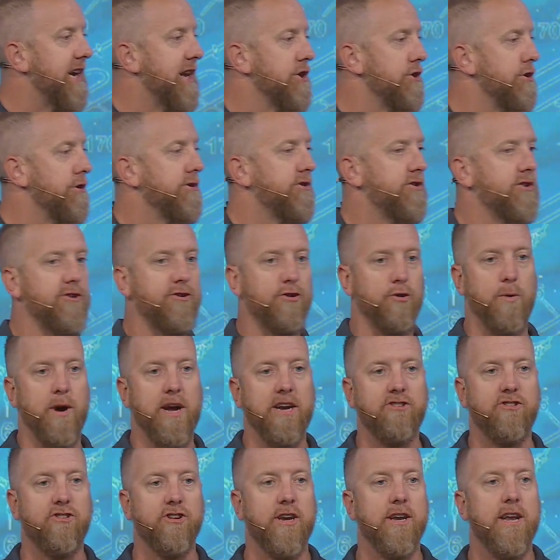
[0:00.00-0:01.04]
in your
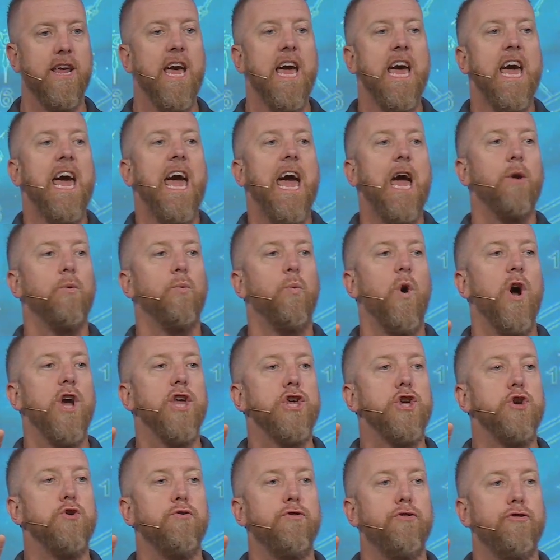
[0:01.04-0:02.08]
situation, and what
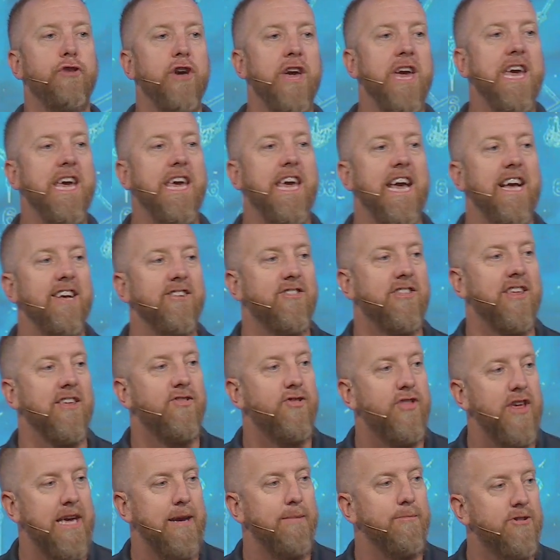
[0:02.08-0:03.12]
you think is the
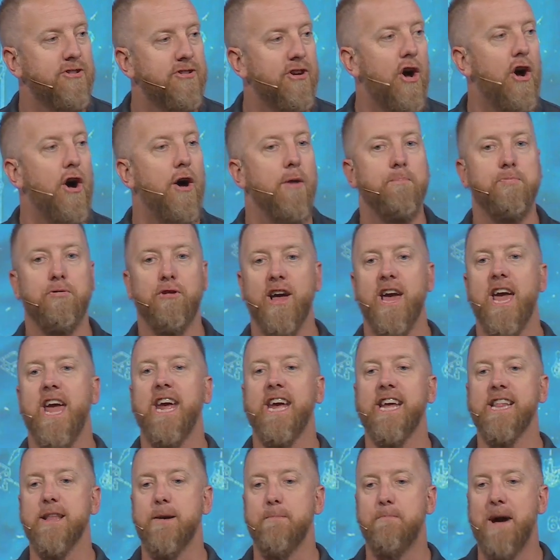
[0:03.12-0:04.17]
theme song playing
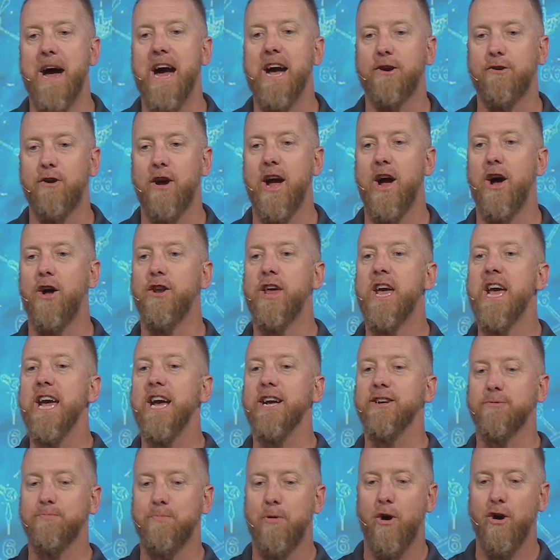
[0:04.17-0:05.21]
in the background
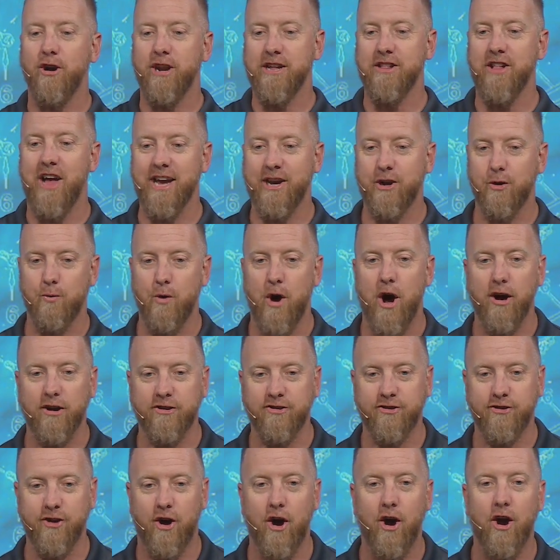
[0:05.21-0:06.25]
is Party Like a Rock
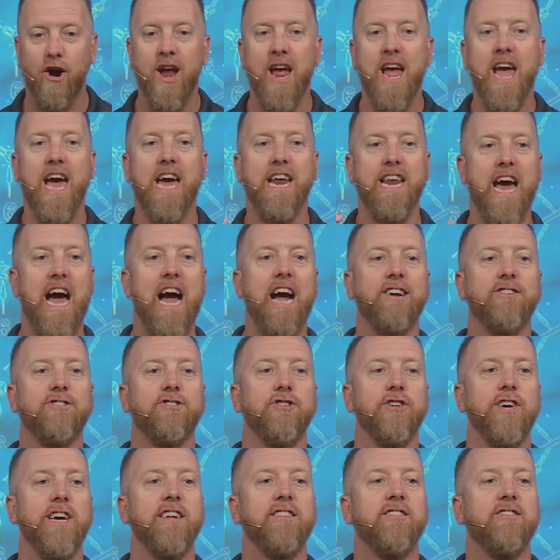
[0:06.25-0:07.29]
Star, and
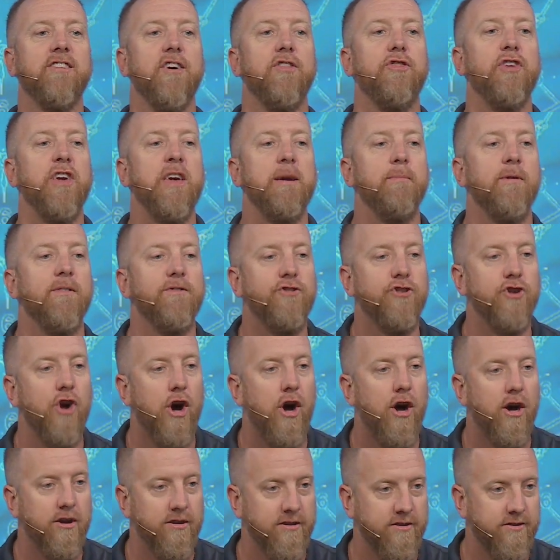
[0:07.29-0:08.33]
actually it's the theme of
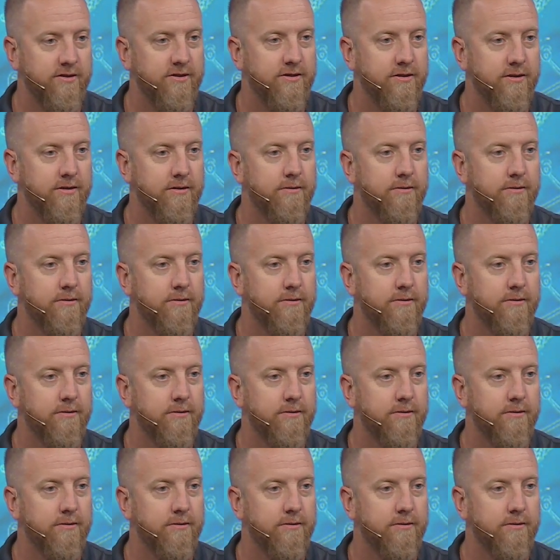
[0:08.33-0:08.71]
Jaws.